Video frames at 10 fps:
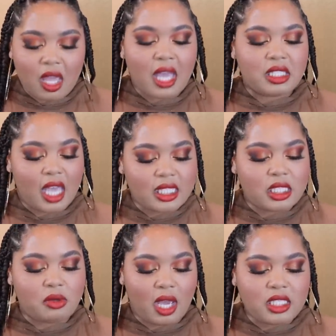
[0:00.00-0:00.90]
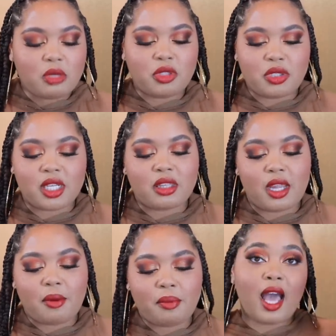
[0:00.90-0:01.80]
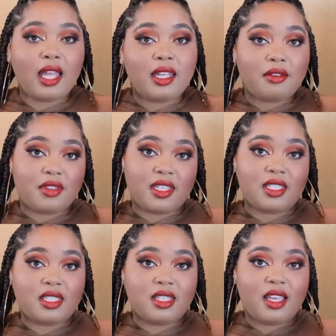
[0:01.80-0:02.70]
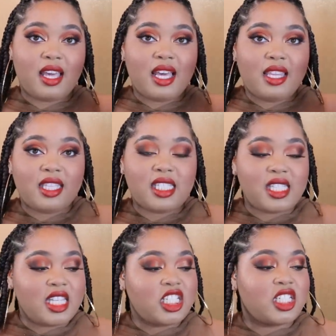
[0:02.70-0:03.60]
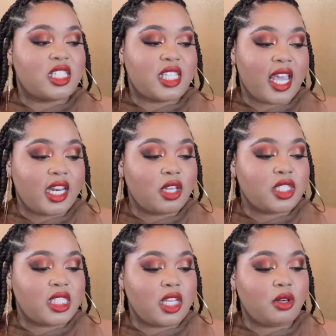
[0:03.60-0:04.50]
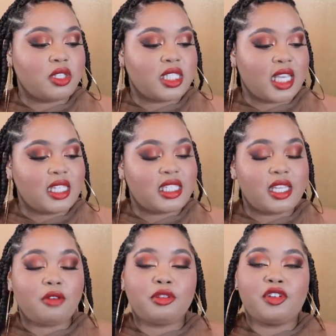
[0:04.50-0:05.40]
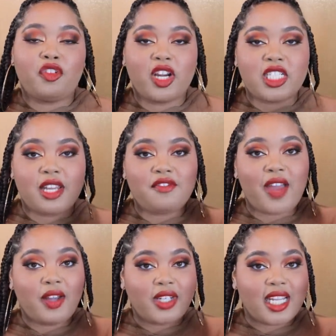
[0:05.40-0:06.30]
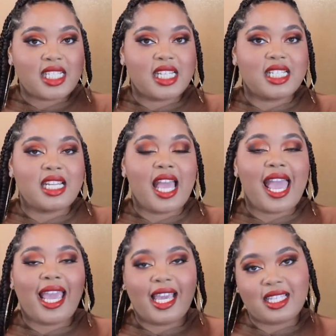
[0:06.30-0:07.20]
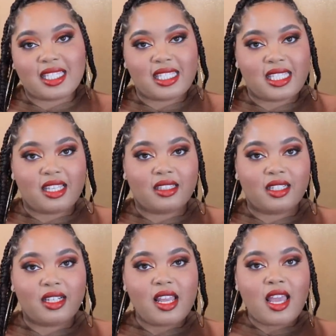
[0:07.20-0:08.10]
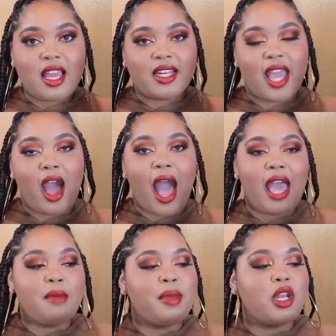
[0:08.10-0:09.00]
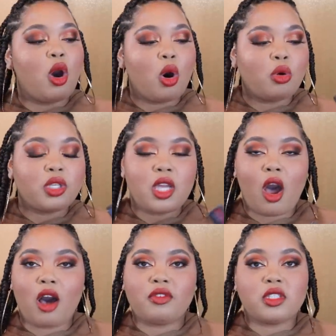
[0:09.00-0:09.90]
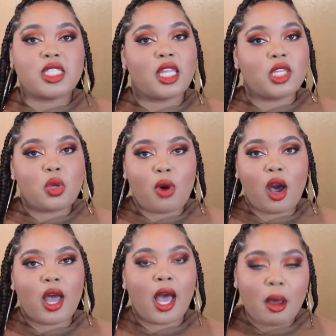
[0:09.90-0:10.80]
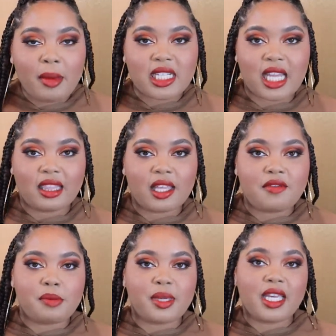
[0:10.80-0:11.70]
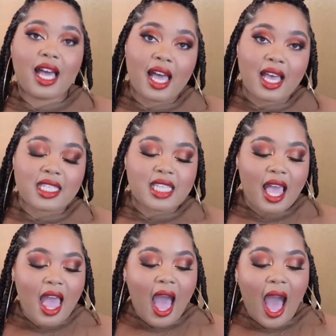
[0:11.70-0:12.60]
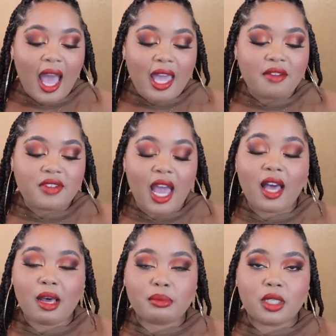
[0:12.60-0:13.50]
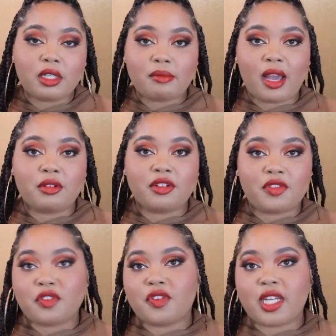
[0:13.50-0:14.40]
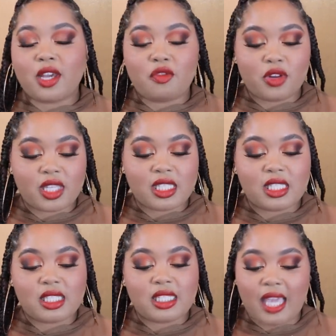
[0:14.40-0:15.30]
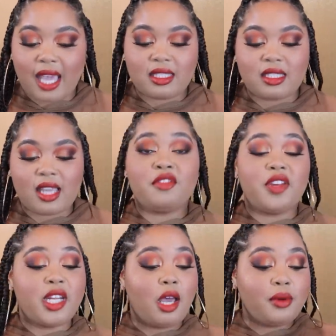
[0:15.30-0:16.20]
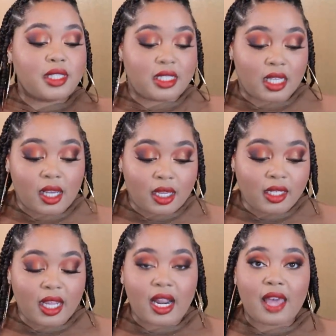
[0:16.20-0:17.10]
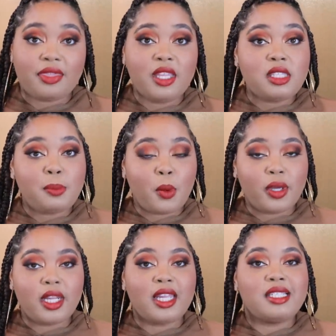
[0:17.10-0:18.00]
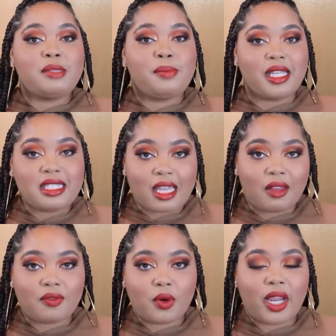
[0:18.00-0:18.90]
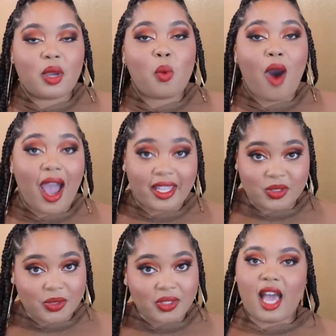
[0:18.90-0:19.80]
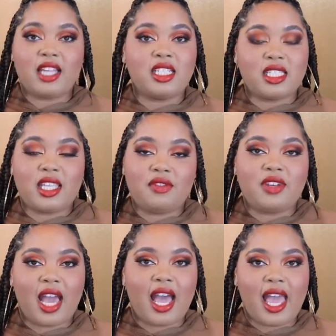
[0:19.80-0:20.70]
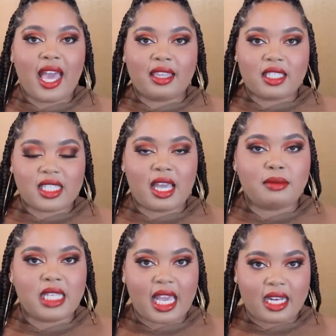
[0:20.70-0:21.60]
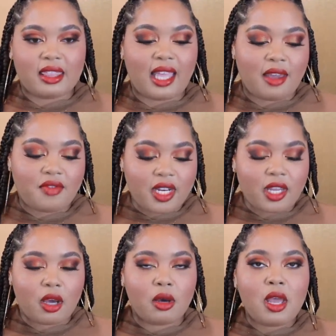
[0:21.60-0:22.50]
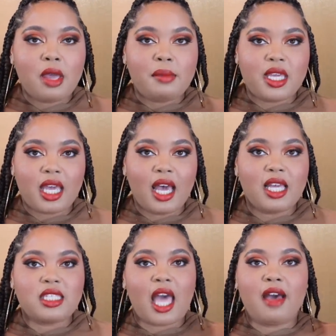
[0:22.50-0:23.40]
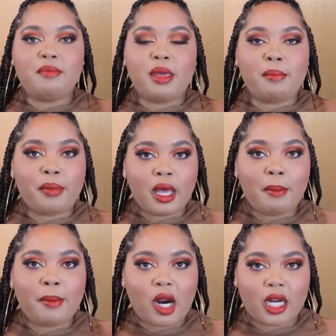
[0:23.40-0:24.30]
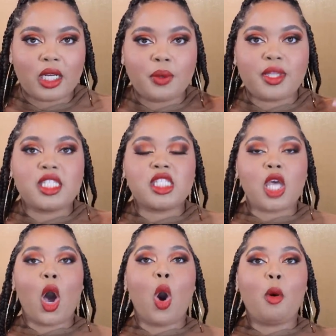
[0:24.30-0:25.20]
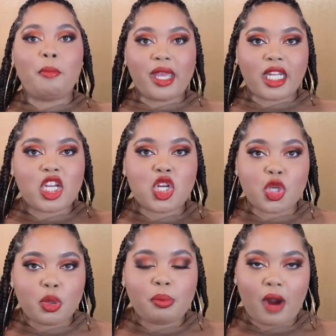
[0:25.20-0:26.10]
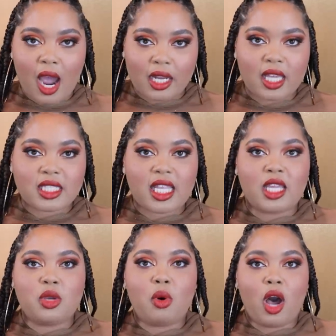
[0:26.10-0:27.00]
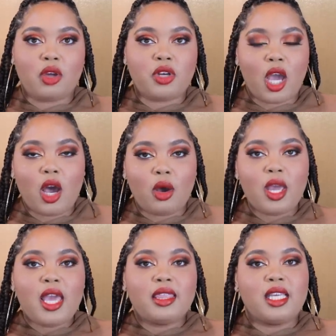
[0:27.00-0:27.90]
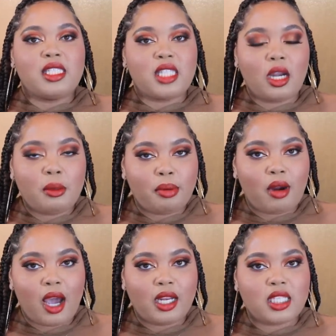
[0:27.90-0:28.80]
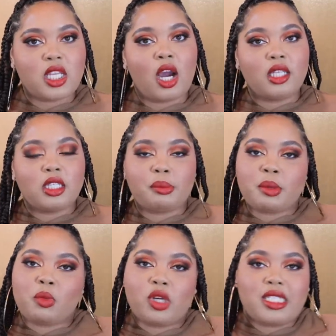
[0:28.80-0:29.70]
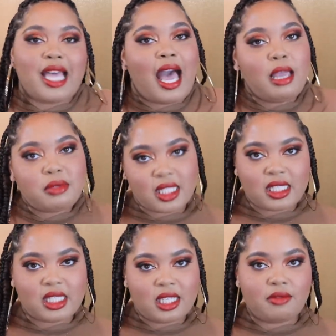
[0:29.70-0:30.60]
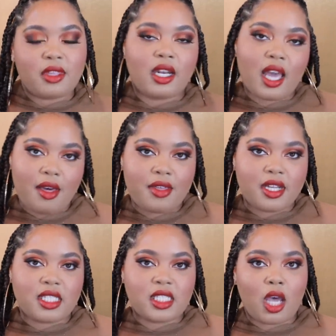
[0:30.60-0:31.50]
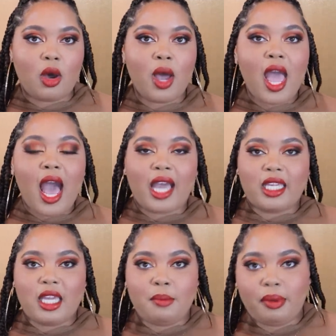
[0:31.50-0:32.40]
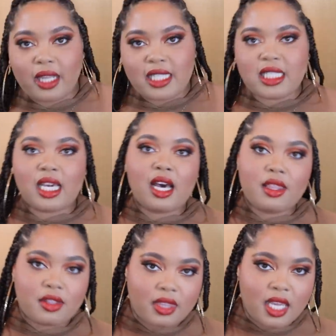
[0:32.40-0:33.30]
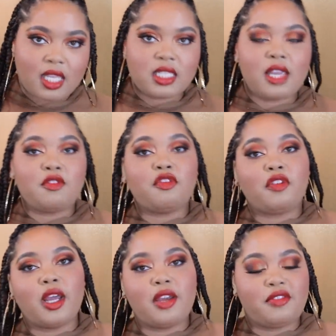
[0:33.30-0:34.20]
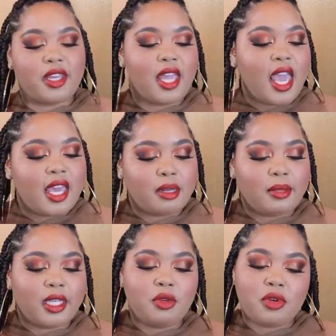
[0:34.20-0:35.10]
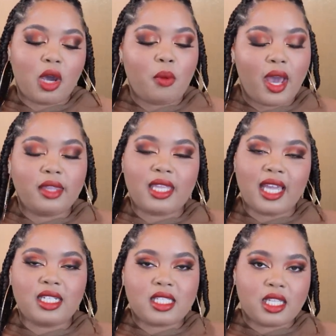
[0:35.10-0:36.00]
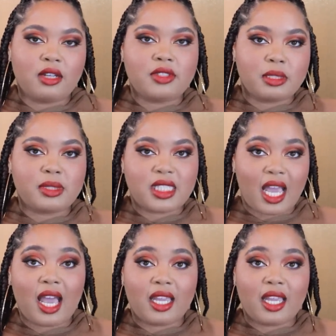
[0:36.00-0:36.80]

I see what you did there. I love this. This is the Shiseido Synchro Skin Self-Refreshing Foundation and Concealer. Now, I have been holding off on telling you all how much I love it because I have not uploaded my review video for this yet. The video is done, and at this point, it has been done for a while. I just have not had the time to edit that video because I've been bombarded with so many new products, and you all know that certain products are a little bit more time sensitive than others, so I keep placing other things in front of it, and I'm like, you know what, that deserves some shine.